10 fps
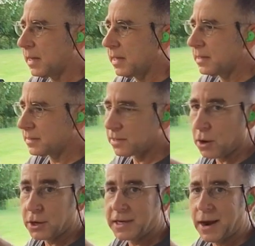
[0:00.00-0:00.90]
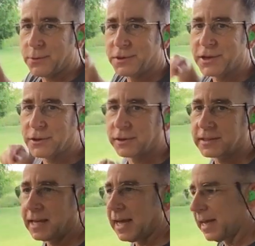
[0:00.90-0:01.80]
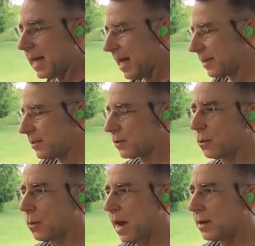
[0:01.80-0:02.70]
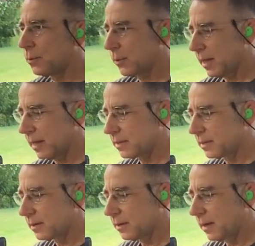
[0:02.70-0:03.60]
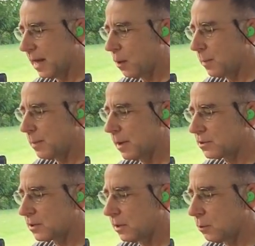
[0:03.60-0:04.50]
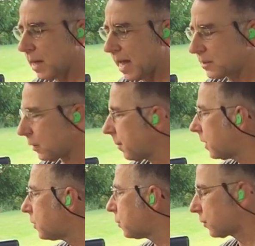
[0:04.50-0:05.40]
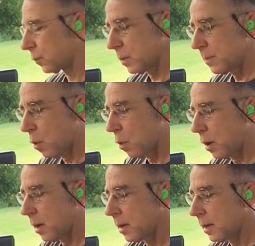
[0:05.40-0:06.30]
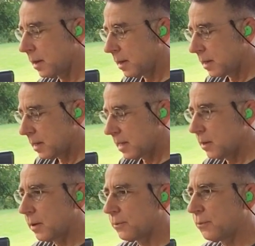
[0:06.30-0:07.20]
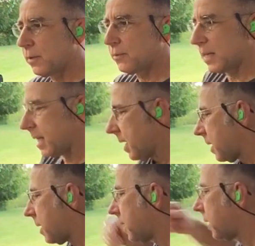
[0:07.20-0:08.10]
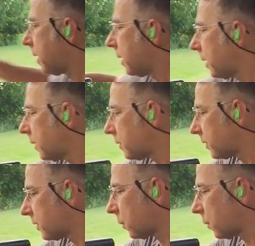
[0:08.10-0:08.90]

it is dark down the tunnel today again, so I don't think it's going to help me much to do that. So I'm going to do 3 more here at 50, just to